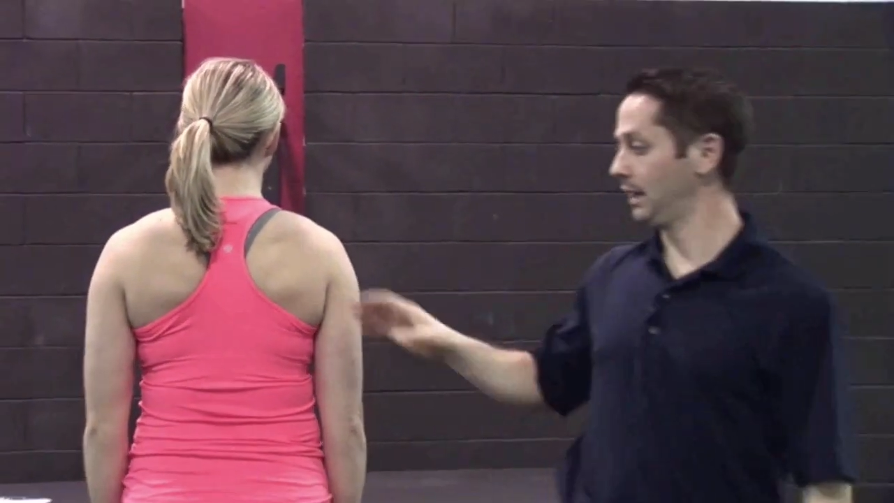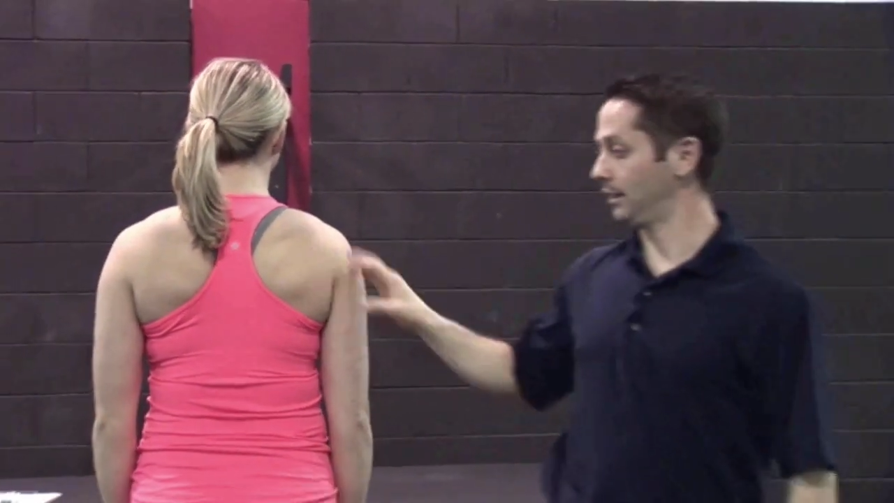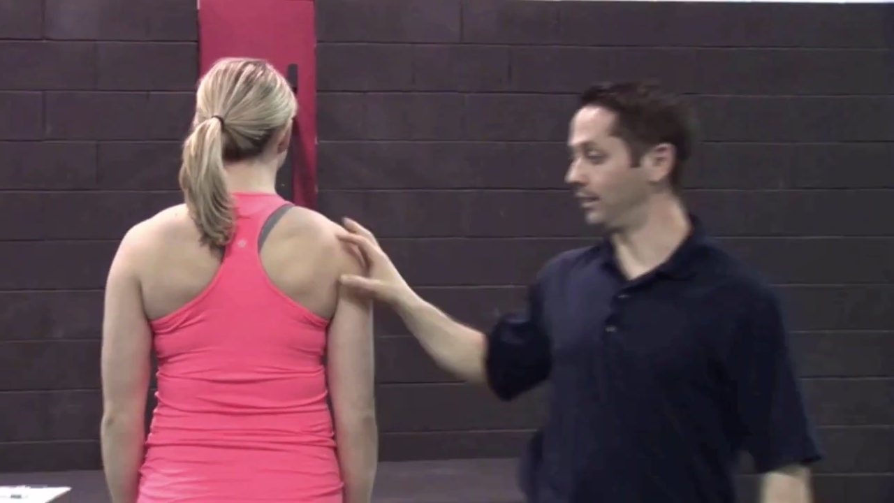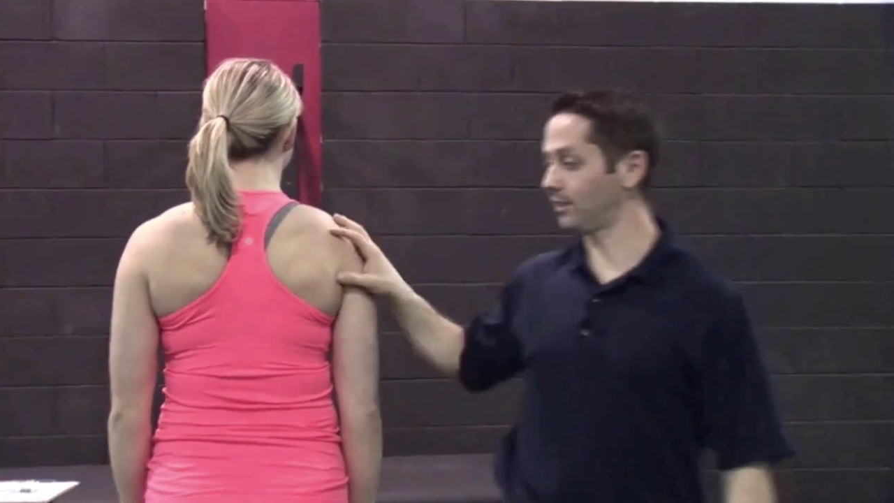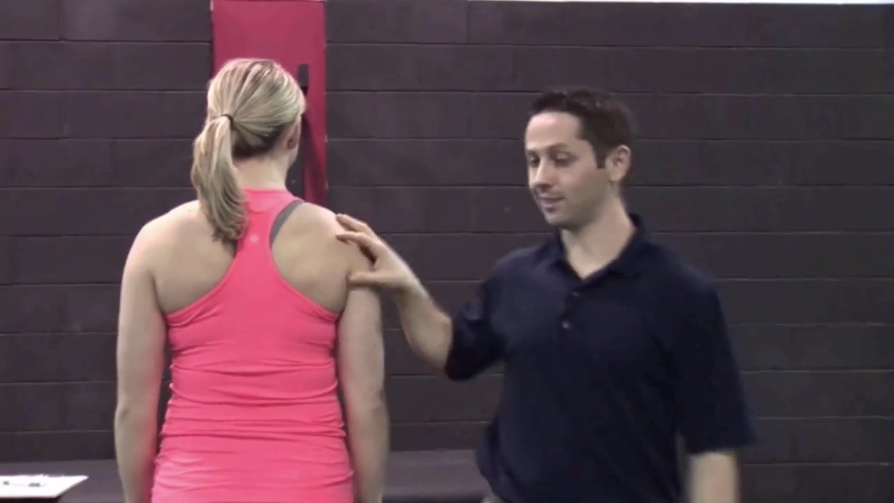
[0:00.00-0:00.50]

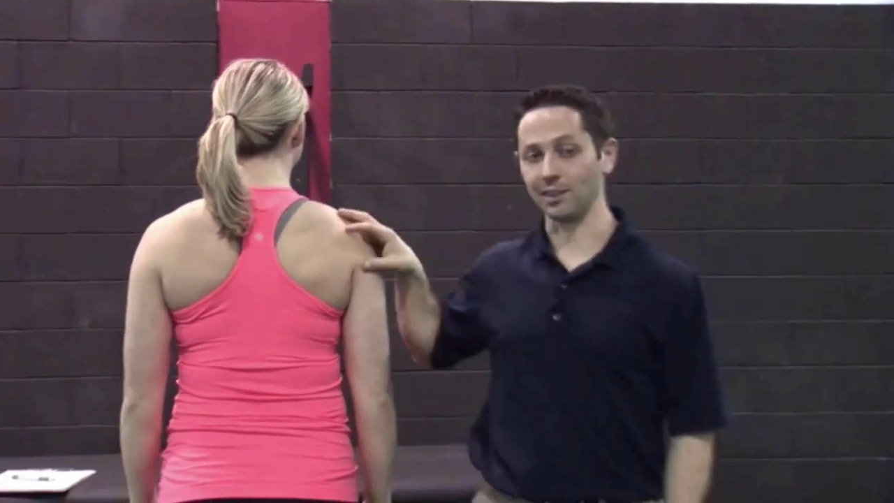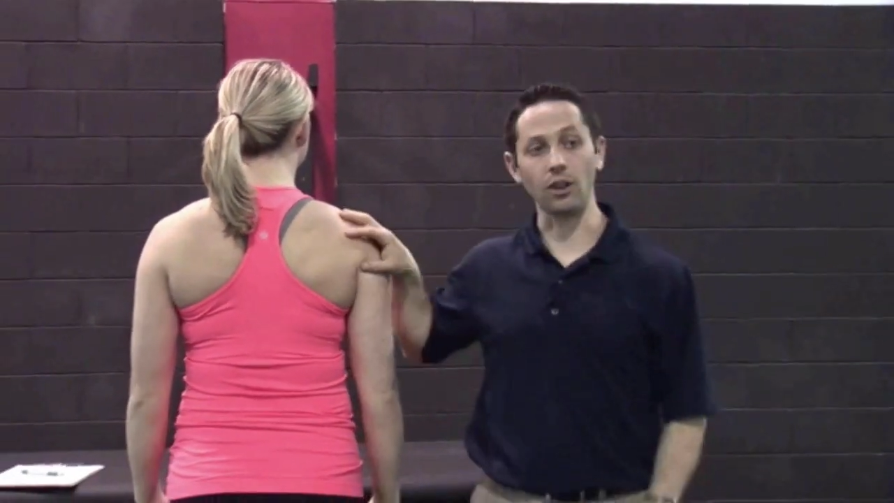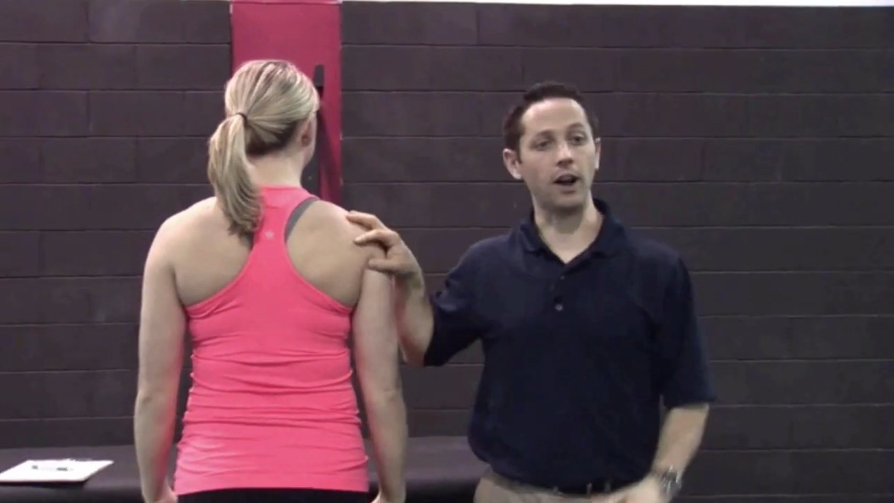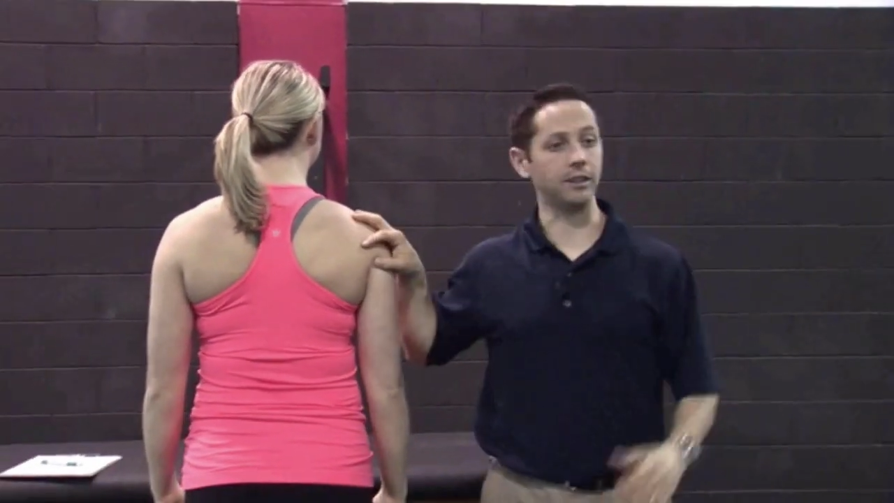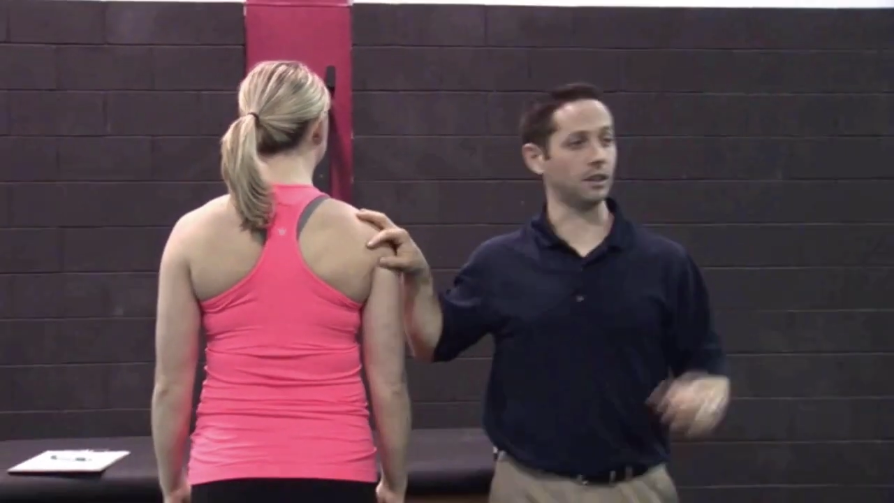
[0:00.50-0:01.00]
This is a
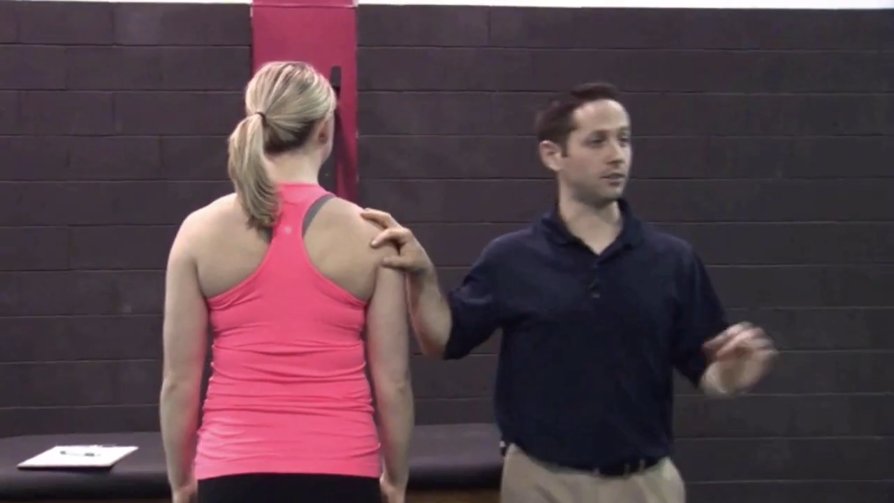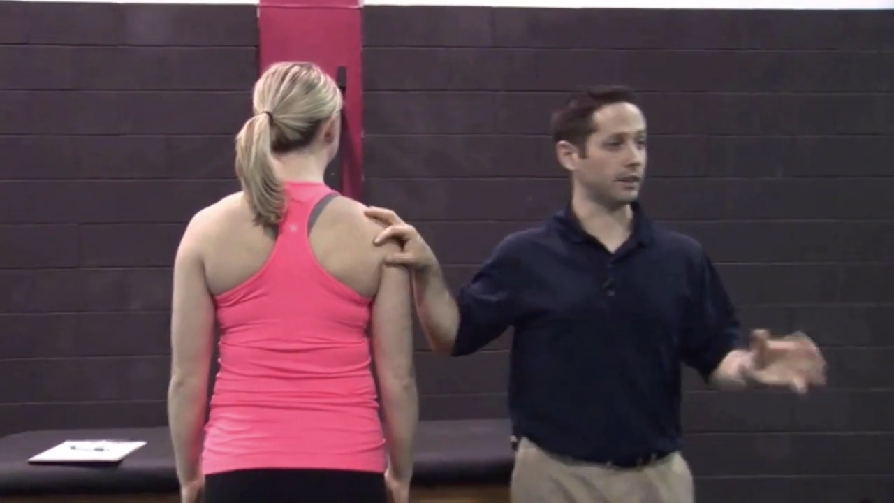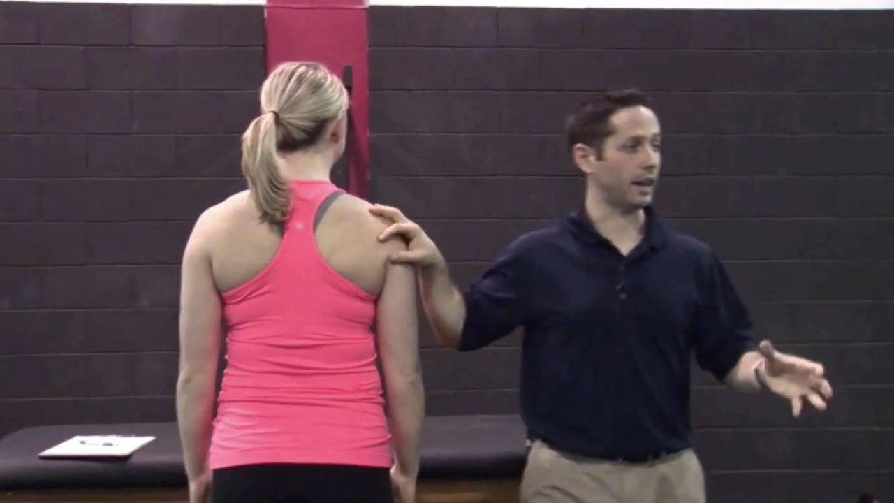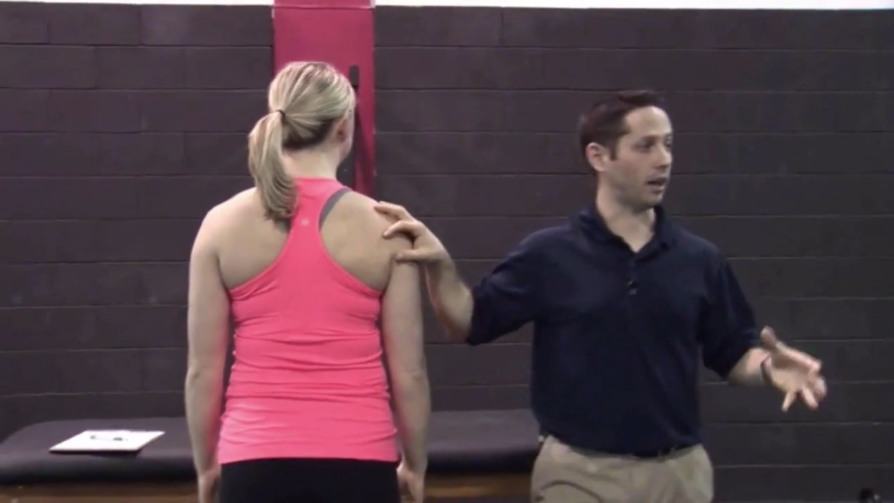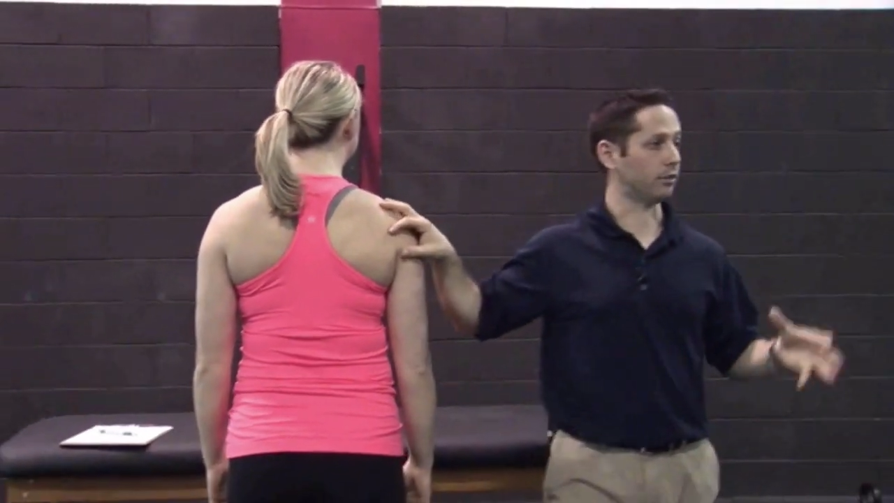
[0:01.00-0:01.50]
lot
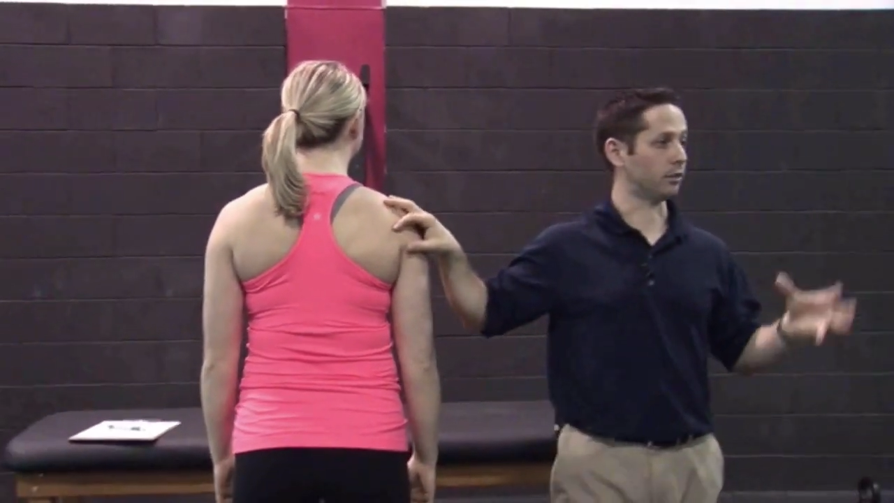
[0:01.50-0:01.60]
different now